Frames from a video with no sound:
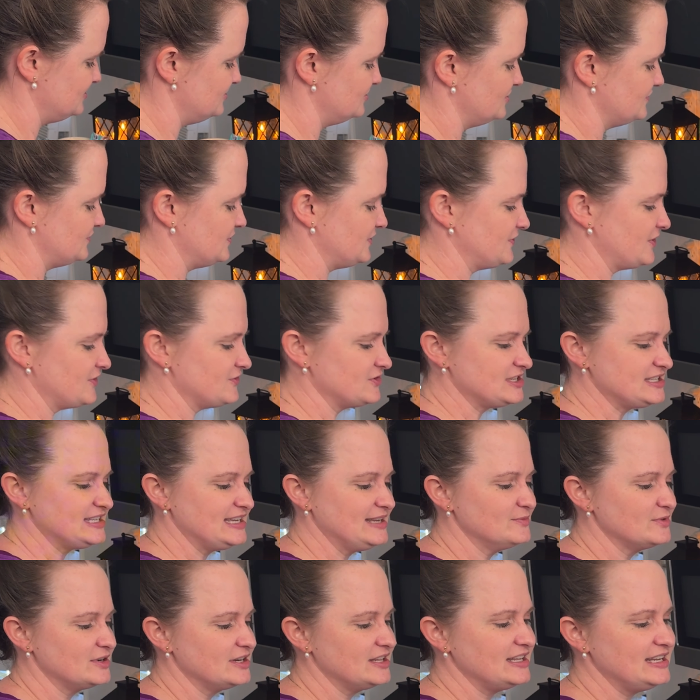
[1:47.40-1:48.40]
don't know if you've ever
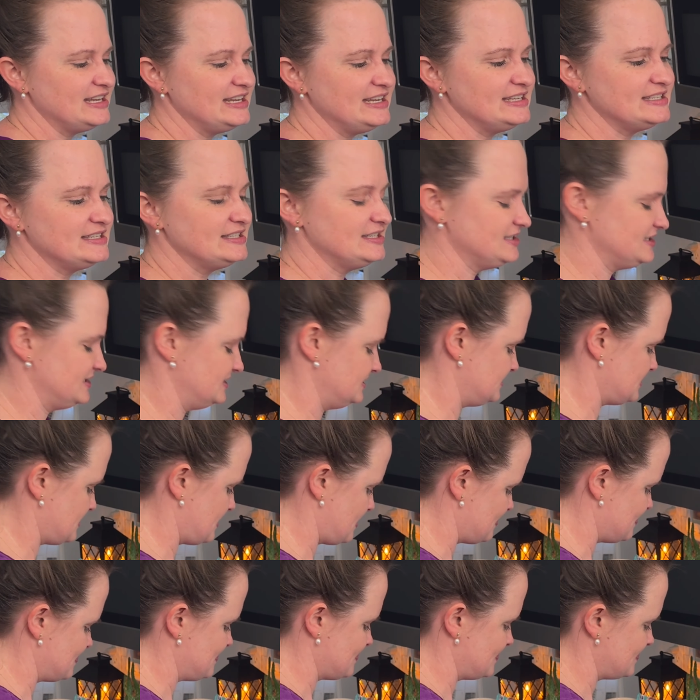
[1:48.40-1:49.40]
seen one of these.
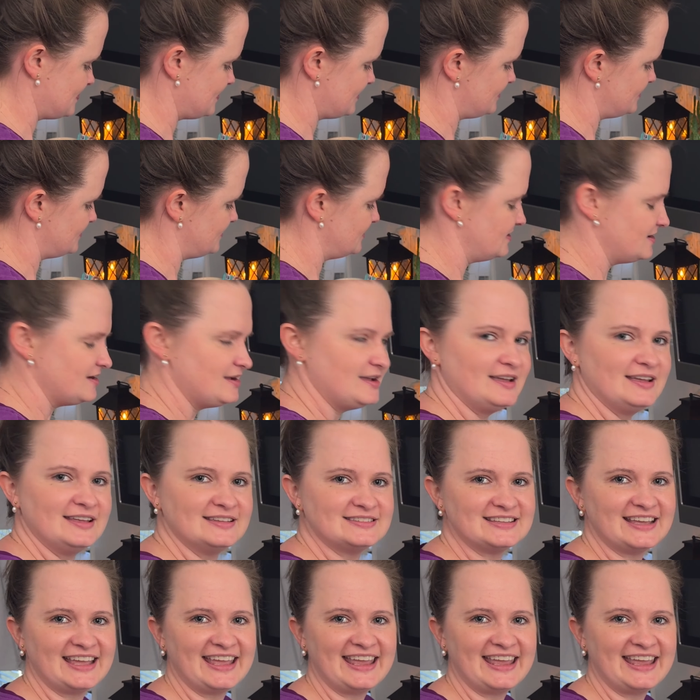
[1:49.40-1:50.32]
It's